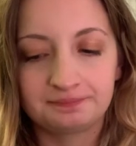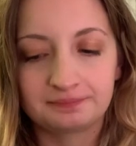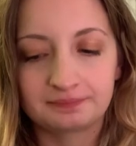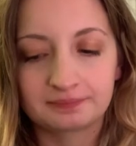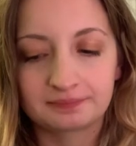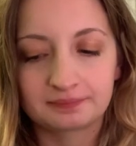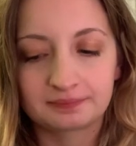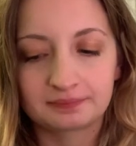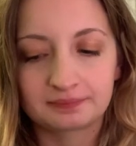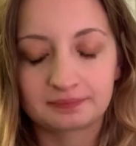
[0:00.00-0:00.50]

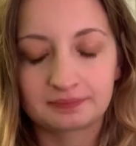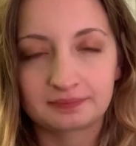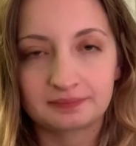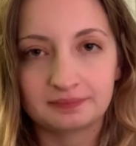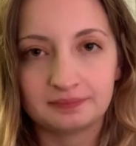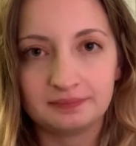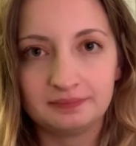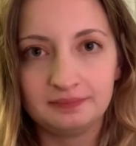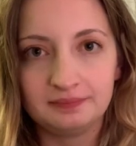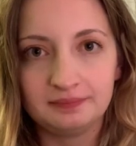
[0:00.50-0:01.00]

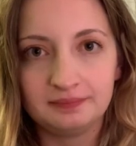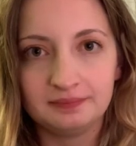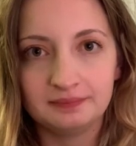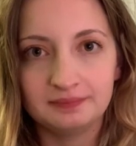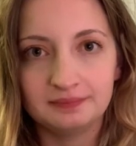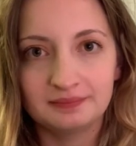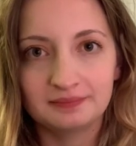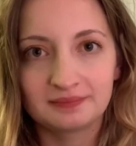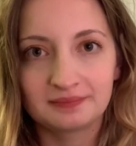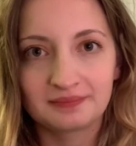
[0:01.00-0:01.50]

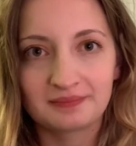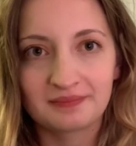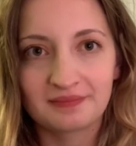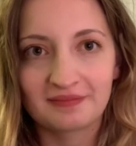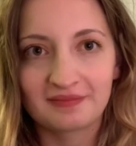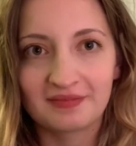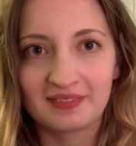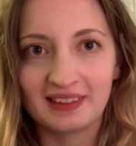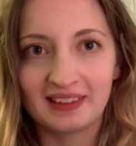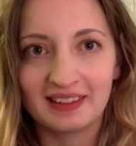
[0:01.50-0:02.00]

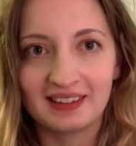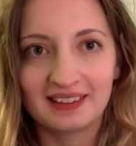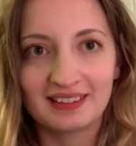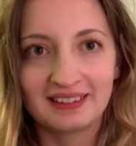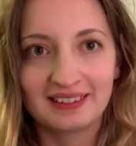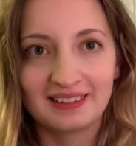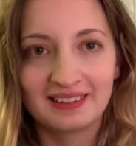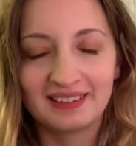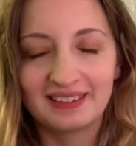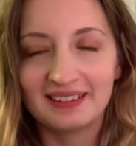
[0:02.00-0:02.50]

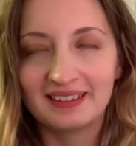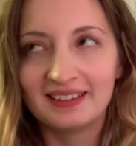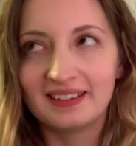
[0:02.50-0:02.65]
This person isn't speaking.